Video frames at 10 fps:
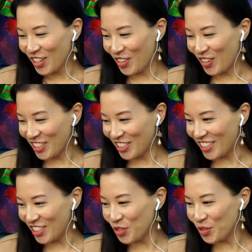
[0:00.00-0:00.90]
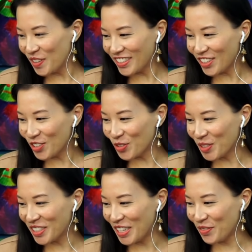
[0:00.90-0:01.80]
Question: do visitors
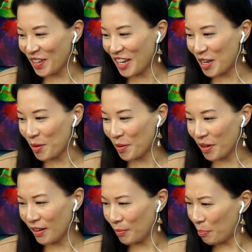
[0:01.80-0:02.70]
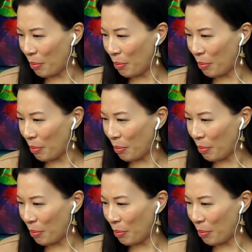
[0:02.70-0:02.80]
receive a